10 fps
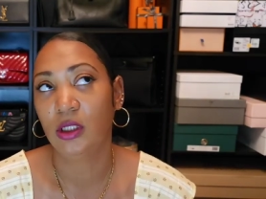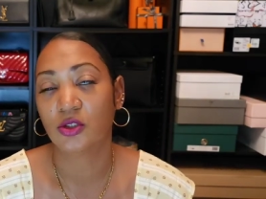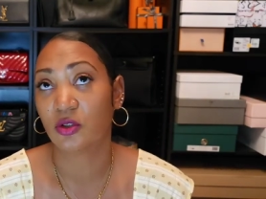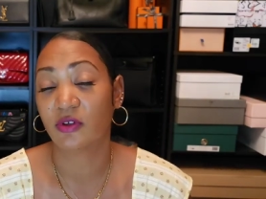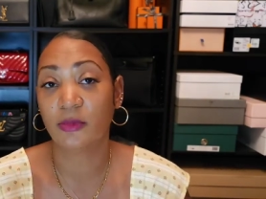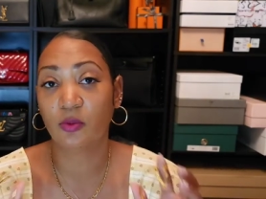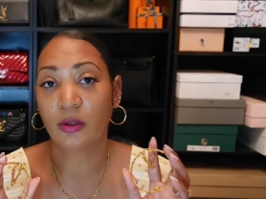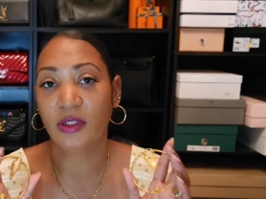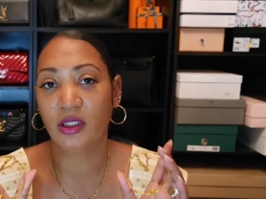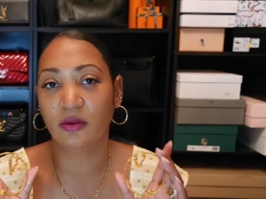So if I'm gonna
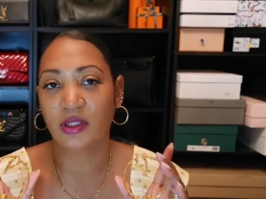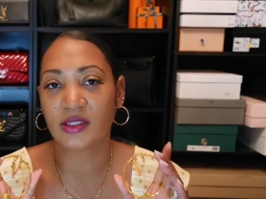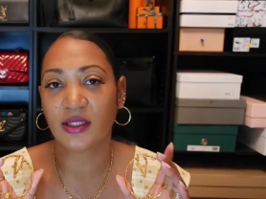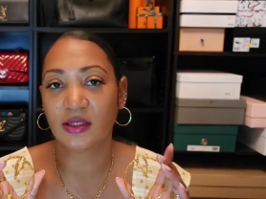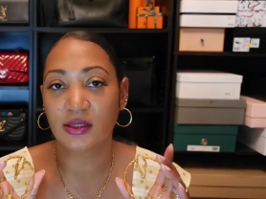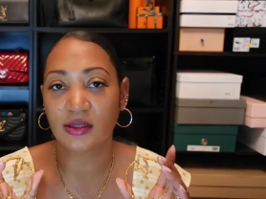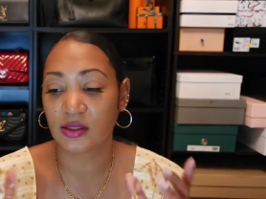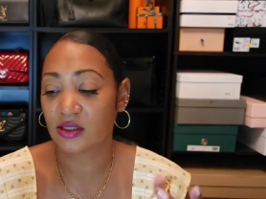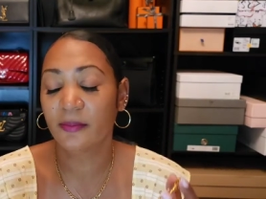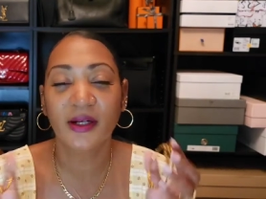wear big earrings like this,
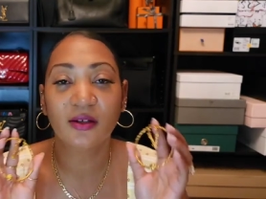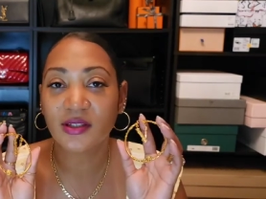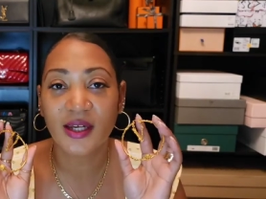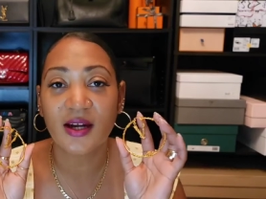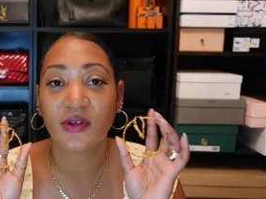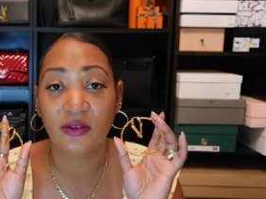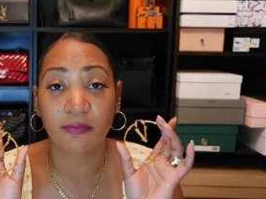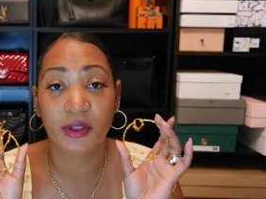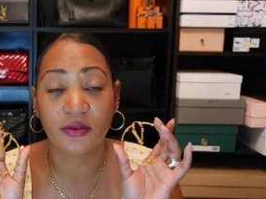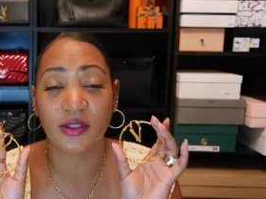and some of my earrings I have are even
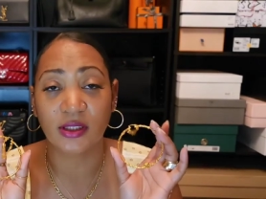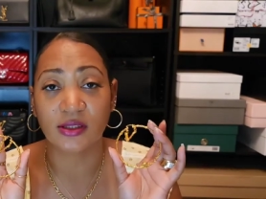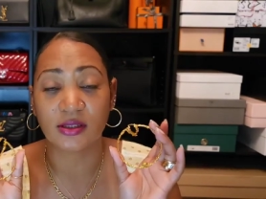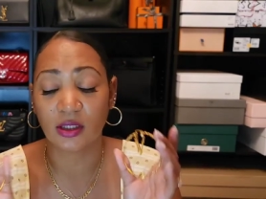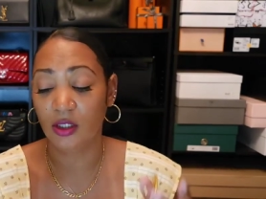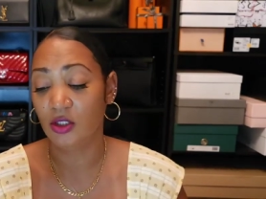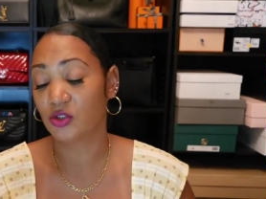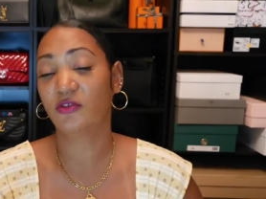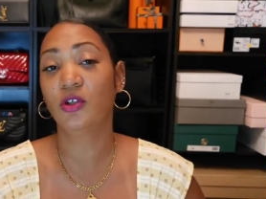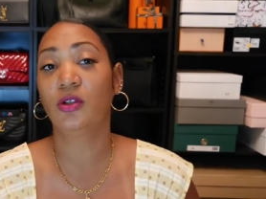bigger than this,
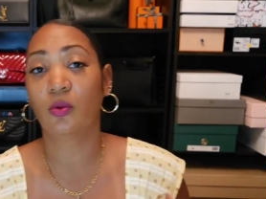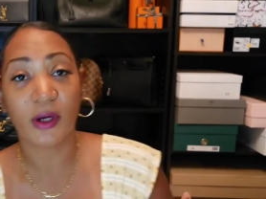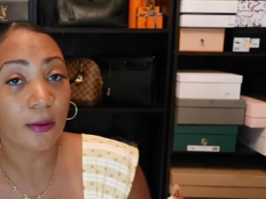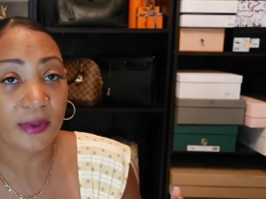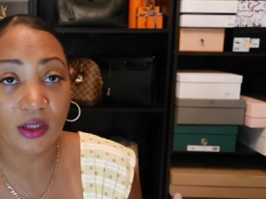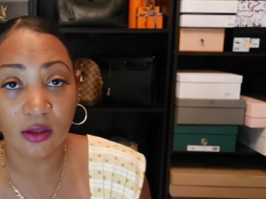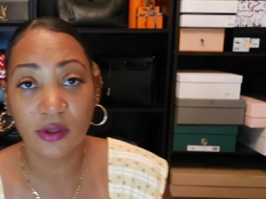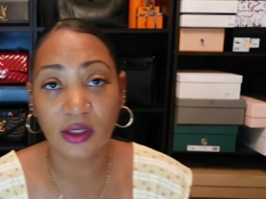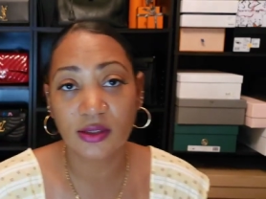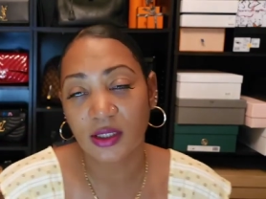so if you're gonna wear big
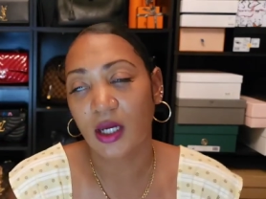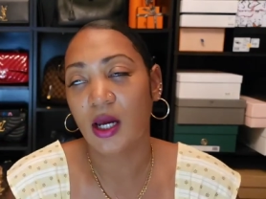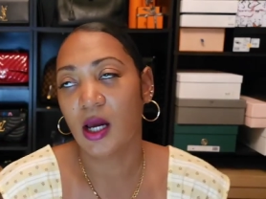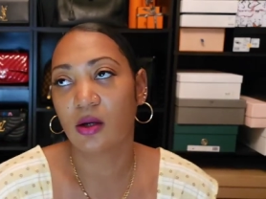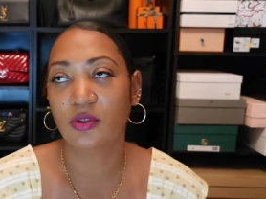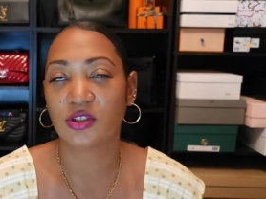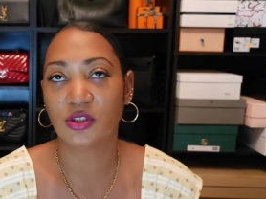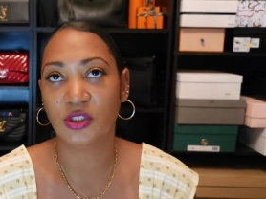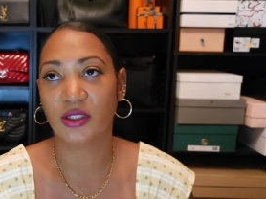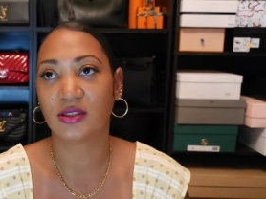earrings, I would
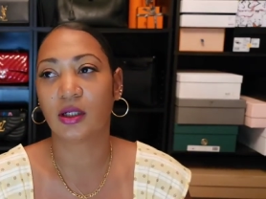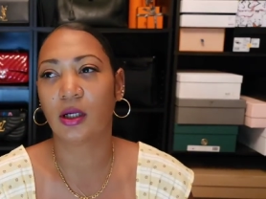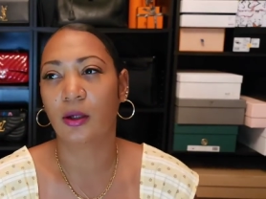suggest,